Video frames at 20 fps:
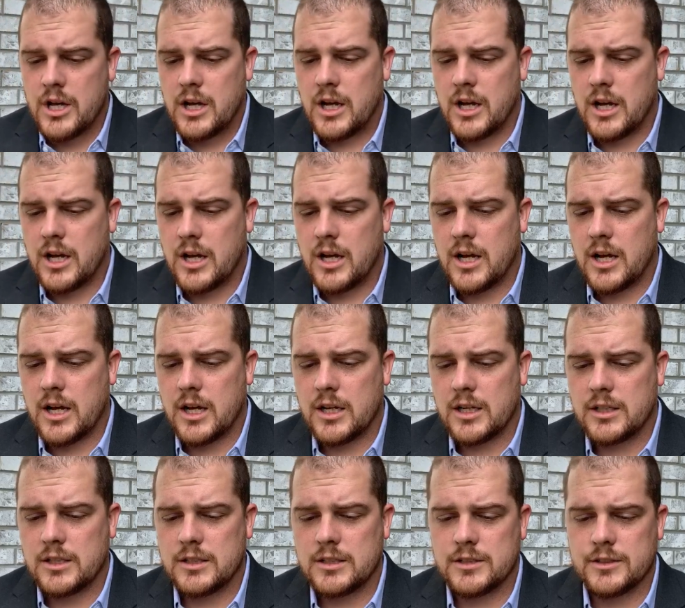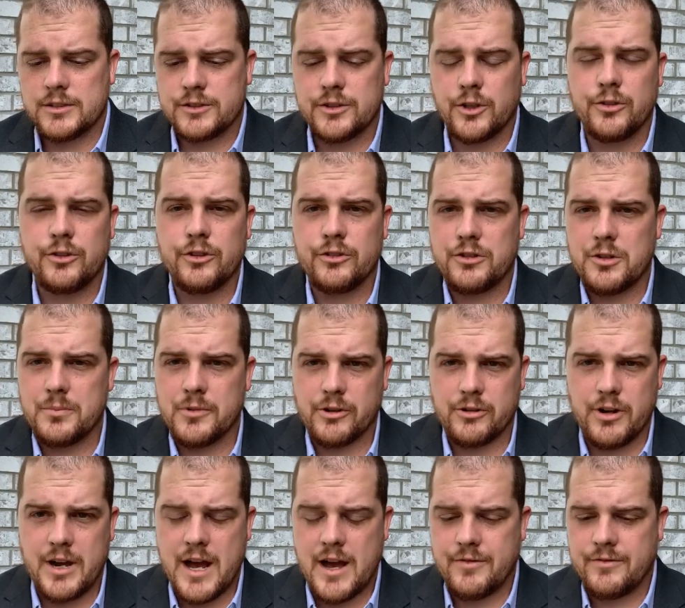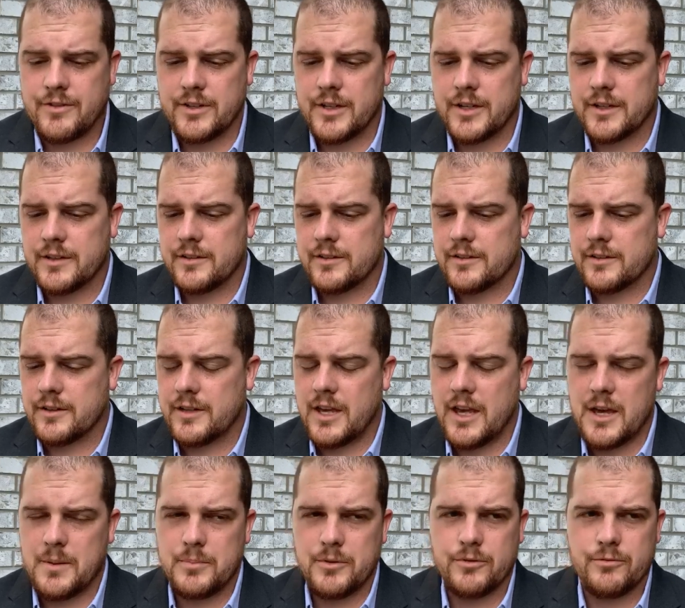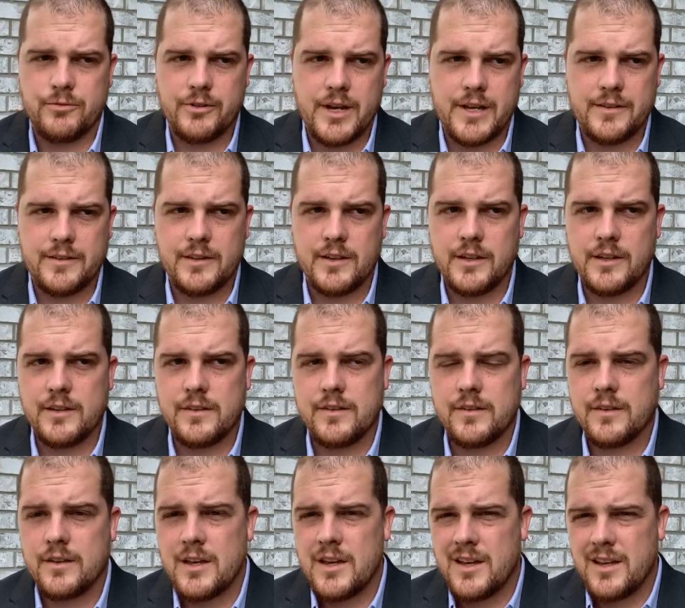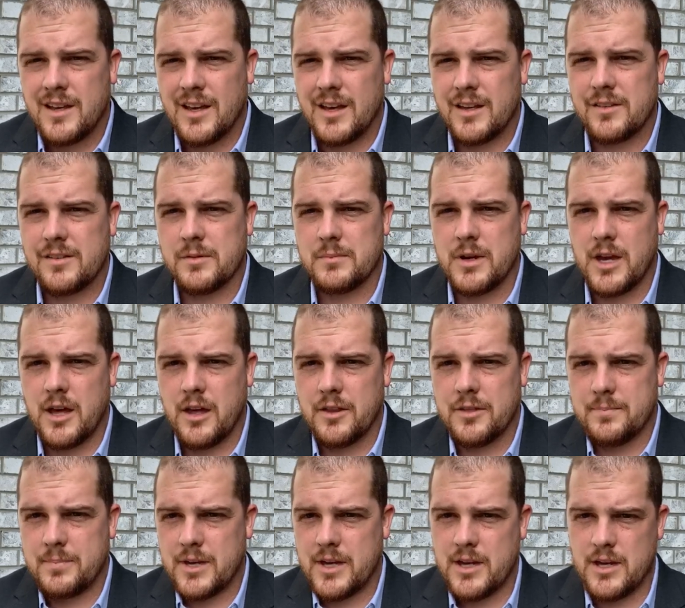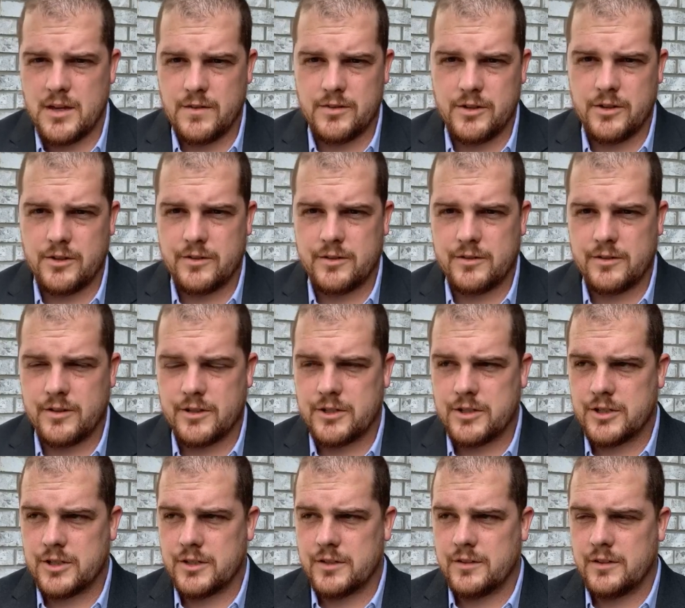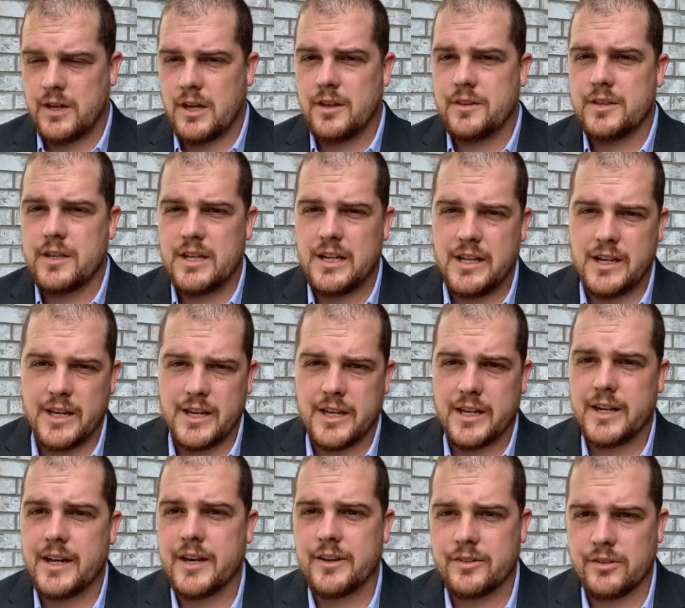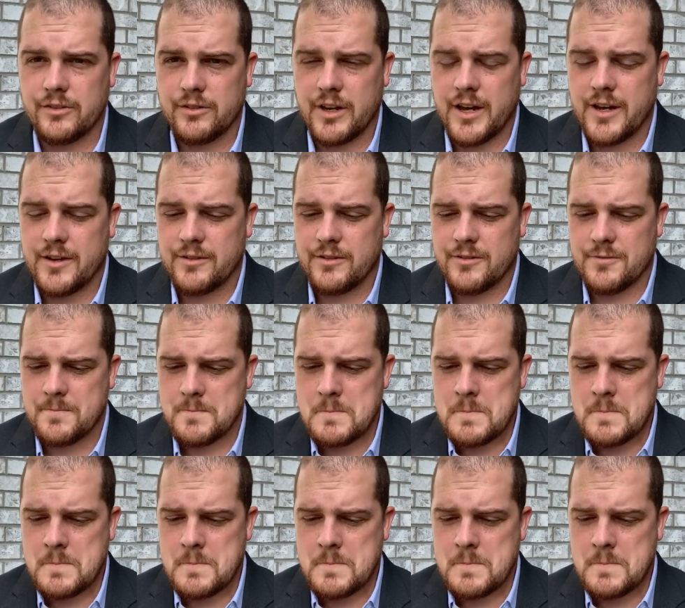sociodemographics, campus residents, and some health behaviors such as healthy eating and exercise.